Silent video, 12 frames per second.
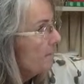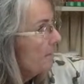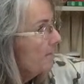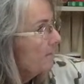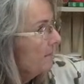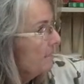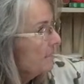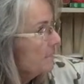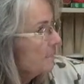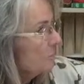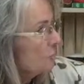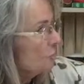This
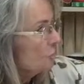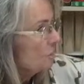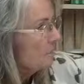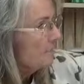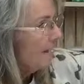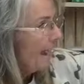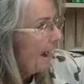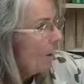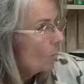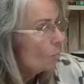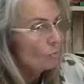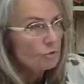is just
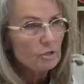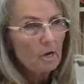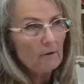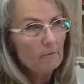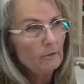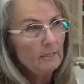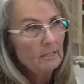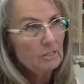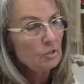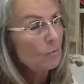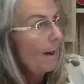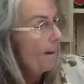dowels covered in
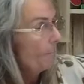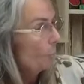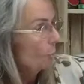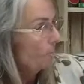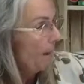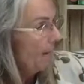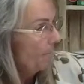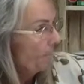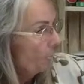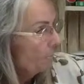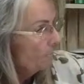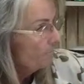scrapbook
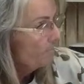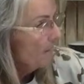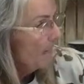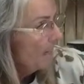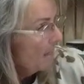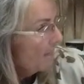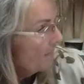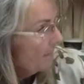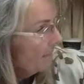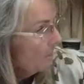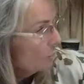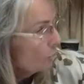paper.
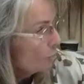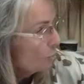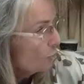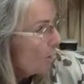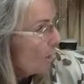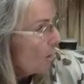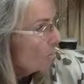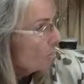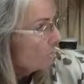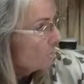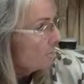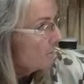These are
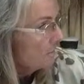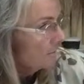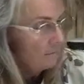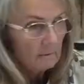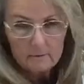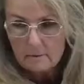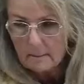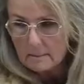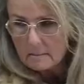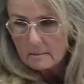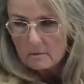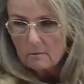straws.
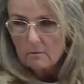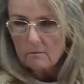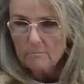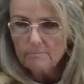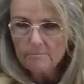These little